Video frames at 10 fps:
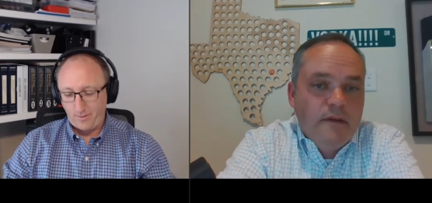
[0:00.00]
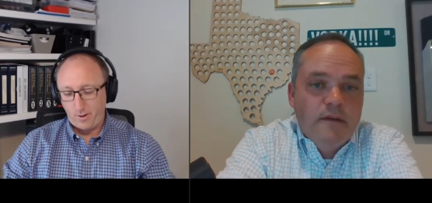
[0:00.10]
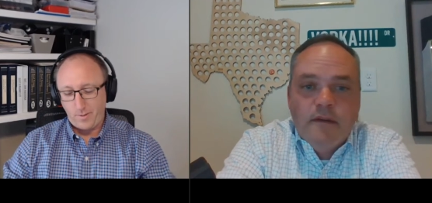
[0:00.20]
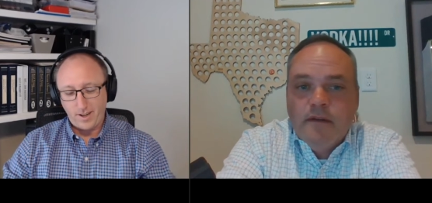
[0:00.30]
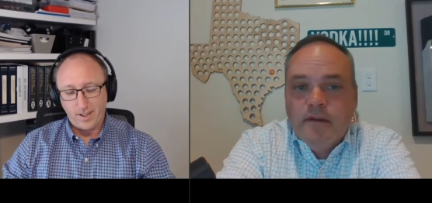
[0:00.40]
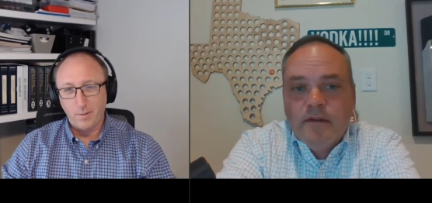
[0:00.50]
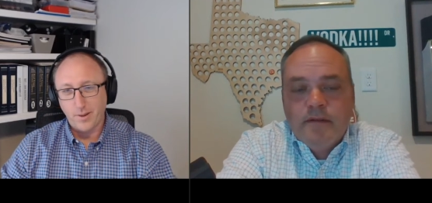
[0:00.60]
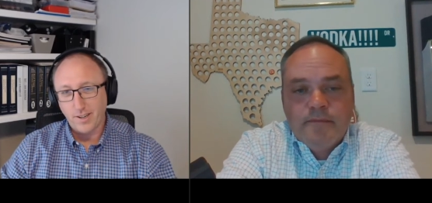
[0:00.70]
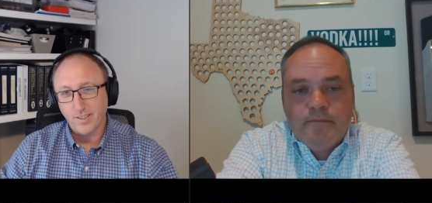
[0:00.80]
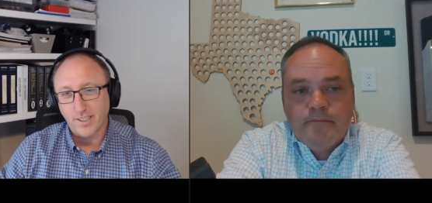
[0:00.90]
Speaker 1: like for me in a
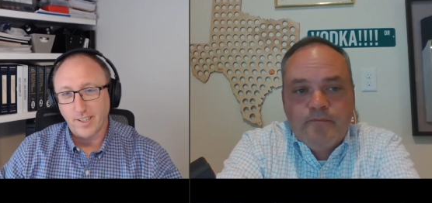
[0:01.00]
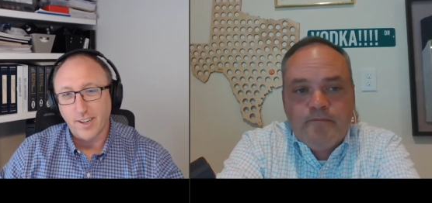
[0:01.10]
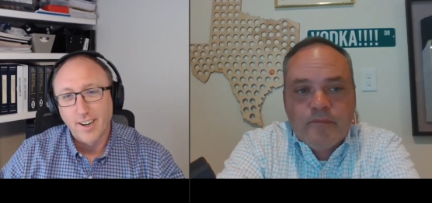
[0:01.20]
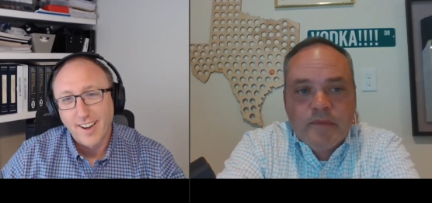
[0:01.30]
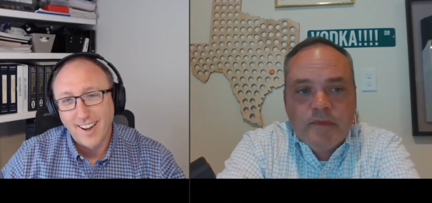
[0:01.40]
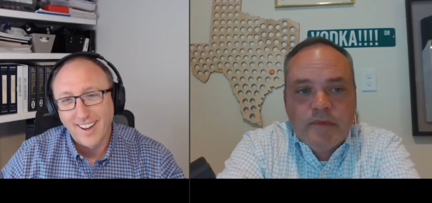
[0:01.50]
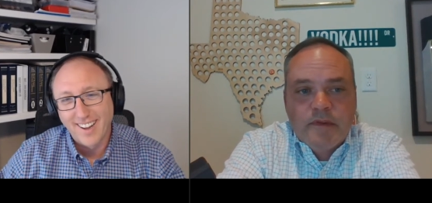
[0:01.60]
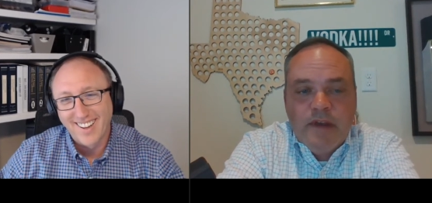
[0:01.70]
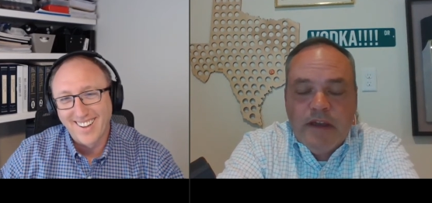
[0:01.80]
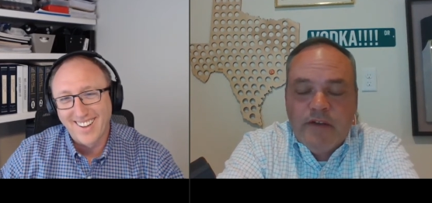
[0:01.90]
couple years here.
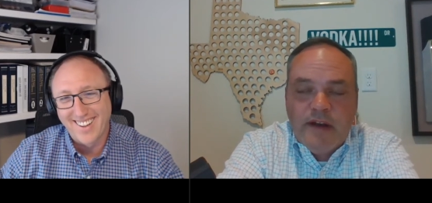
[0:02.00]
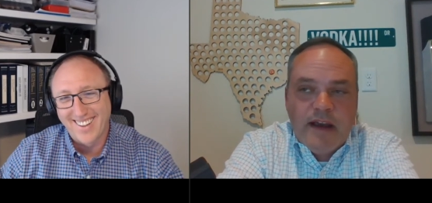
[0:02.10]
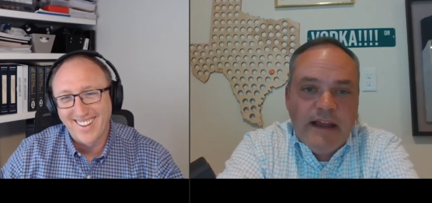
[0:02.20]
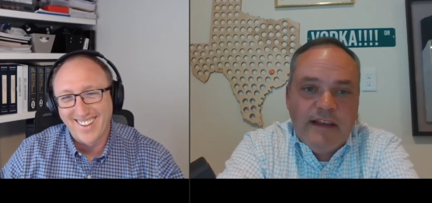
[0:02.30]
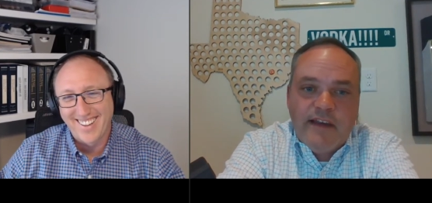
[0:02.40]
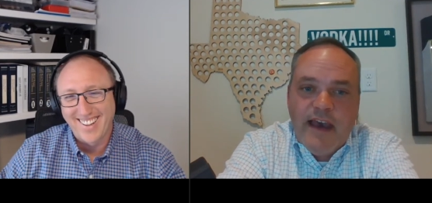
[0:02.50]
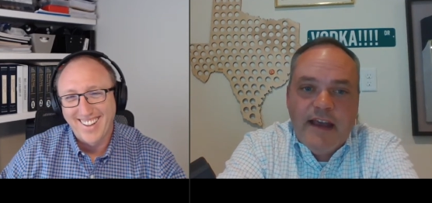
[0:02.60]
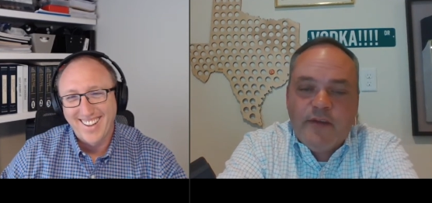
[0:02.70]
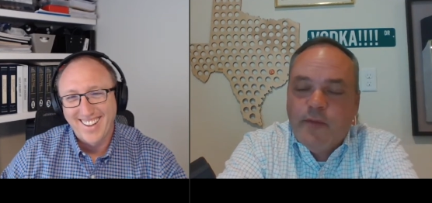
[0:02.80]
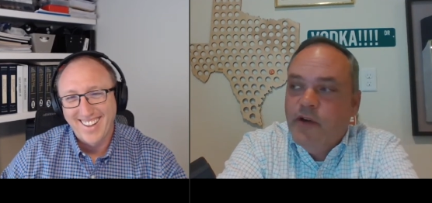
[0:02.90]
Speaker 2: Yeah, dude, I got lots of
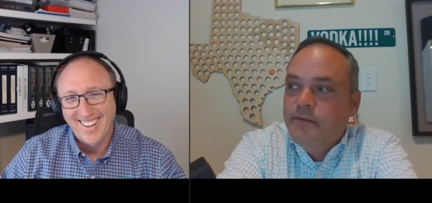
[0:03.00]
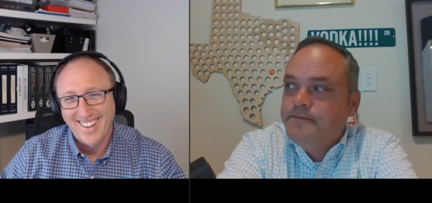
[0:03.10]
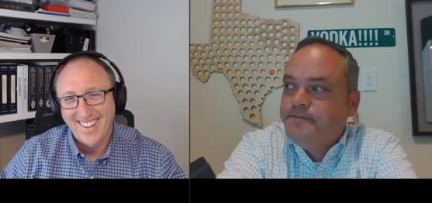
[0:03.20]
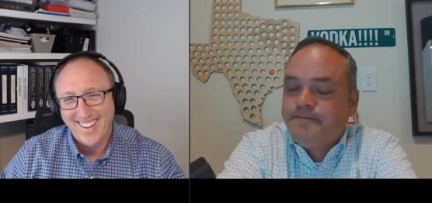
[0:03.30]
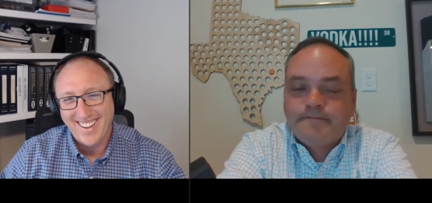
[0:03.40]
hats, bro.